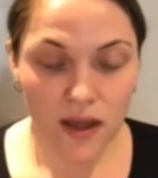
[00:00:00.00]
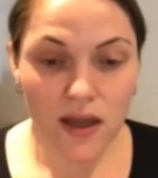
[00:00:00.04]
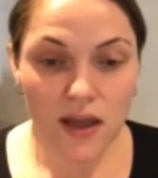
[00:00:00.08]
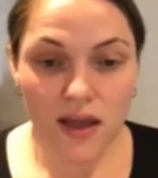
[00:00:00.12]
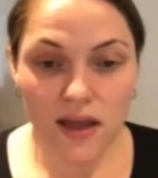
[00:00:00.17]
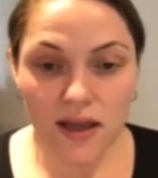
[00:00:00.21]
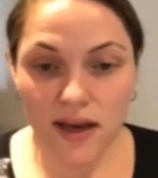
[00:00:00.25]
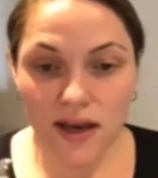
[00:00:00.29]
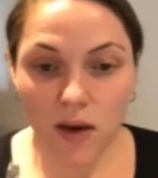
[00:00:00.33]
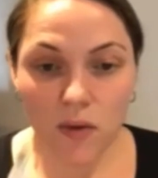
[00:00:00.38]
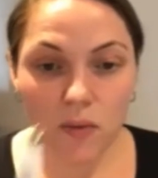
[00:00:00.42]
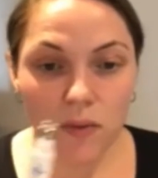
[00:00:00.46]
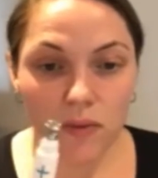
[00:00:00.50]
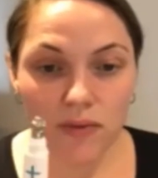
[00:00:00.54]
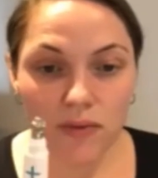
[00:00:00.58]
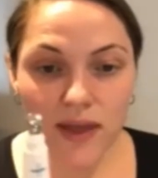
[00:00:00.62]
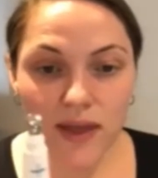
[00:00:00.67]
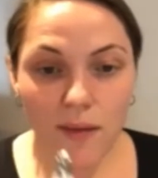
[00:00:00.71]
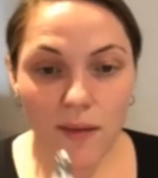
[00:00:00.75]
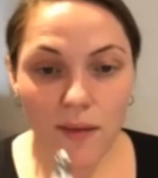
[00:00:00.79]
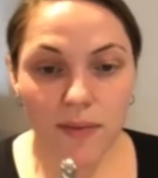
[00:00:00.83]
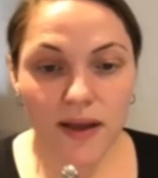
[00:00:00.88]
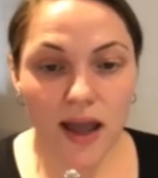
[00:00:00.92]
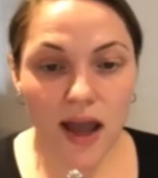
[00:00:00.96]
Now, the
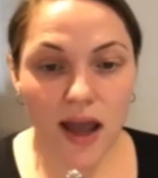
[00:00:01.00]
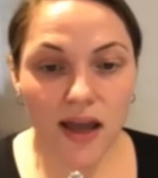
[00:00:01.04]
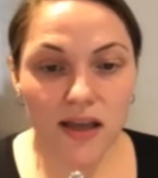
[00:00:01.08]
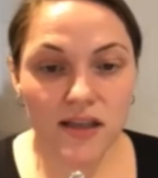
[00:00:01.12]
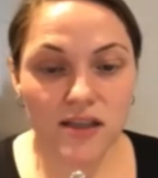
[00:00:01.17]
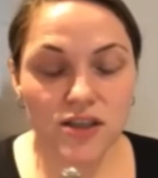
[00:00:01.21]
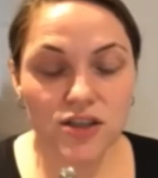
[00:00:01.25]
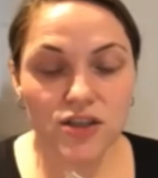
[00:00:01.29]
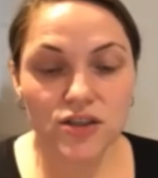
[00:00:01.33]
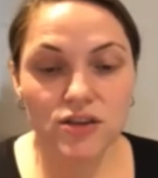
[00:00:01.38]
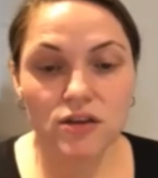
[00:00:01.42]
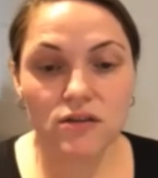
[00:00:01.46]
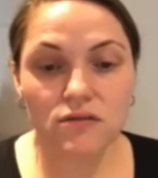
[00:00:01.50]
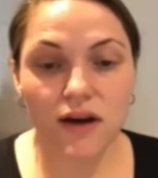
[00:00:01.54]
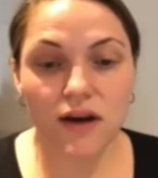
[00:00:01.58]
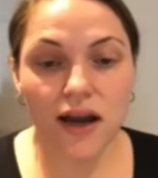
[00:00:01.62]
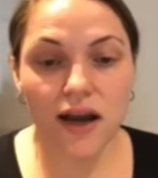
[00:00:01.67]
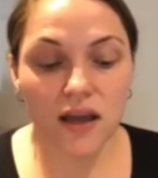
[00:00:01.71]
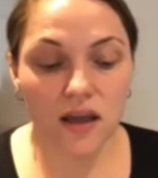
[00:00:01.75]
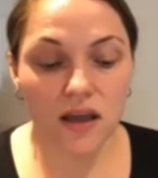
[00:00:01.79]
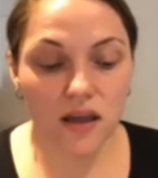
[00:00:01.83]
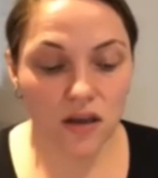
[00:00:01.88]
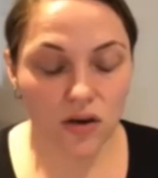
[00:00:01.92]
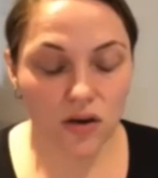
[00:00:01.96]
applicator's
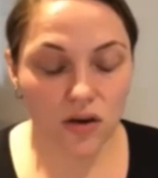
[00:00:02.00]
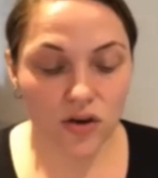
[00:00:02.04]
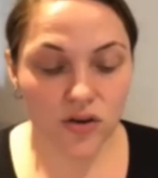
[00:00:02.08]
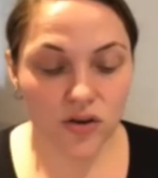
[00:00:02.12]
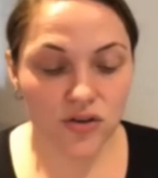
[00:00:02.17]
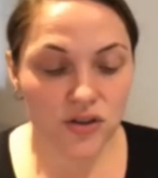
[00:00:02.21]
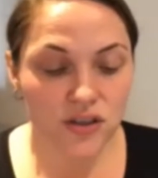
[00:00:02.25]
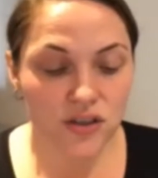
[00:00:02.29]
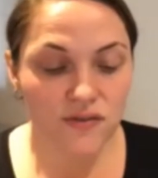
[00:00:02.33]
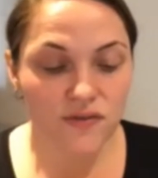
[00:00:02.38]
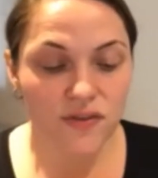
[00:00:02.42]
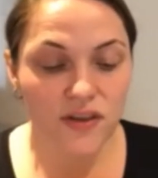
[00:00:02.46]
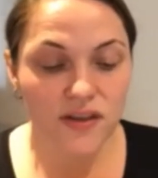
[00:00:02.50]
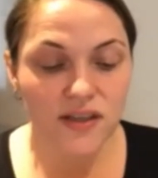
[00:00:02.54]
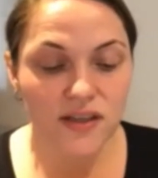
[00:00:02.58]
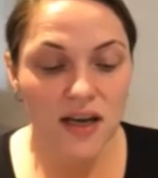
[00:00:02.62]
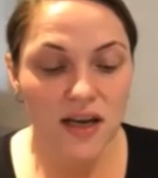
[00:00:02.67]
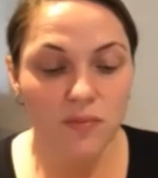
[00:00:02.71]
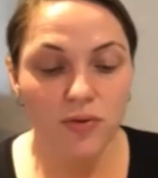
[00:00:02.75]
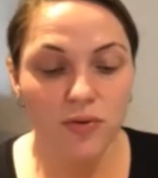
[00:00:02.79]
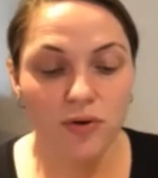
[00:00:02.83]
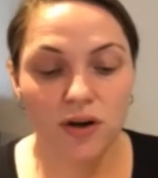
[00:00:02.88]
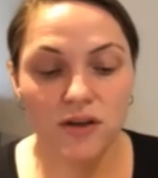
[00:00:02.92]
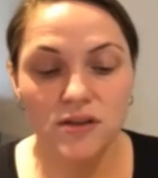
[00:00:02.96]
great. You can just, if there's
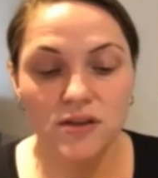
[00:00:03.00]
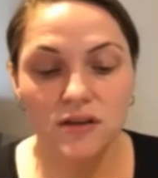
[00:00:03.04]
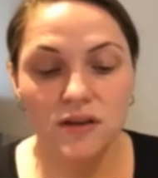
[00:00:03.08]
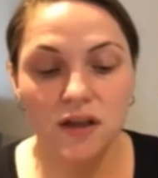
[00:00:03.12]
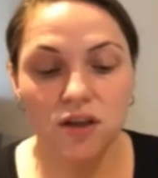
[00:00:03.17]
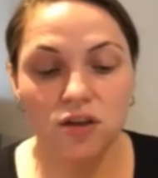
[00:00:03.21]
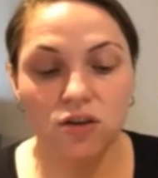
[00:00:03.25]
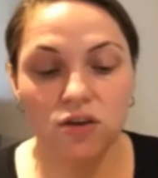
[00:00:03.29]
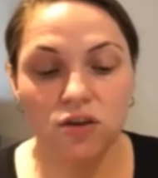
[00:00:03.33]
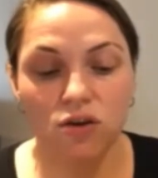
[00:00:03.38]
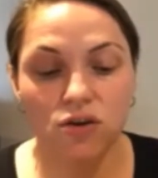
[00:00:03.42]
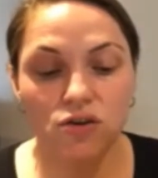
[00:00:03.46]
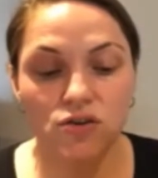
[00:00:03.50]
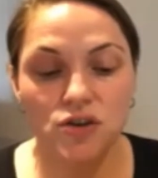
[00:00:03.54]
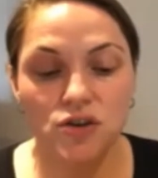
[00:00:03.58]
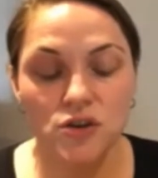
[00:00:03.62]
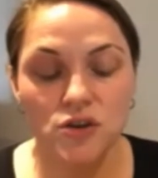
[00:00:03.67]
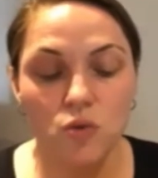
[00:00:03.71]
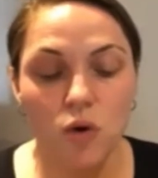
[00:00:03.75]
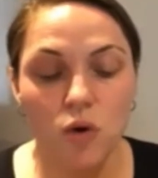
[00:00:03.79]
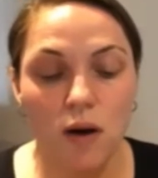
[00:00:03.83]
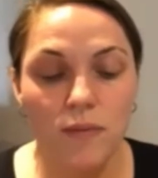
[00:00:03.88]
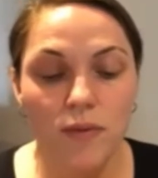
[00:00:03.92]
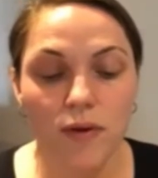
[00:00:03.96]
any product on there, you can just
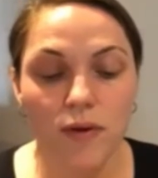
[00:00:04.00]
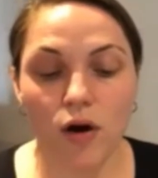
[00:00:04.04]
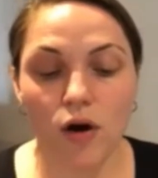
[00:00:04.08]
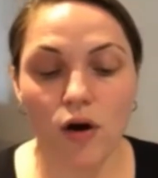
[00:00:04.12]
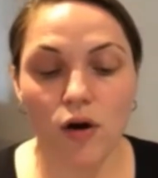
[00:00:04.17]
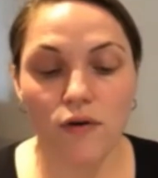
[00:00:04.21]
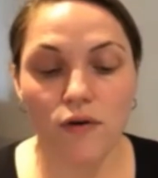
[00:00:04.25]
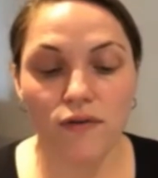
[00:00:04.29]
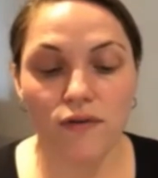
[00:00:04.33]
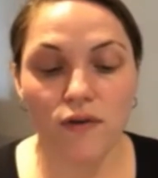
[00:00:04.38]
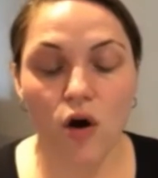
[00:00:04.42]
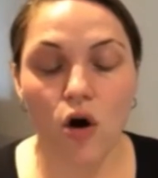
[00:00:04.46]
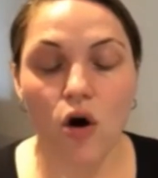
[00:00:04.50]
wipe it off.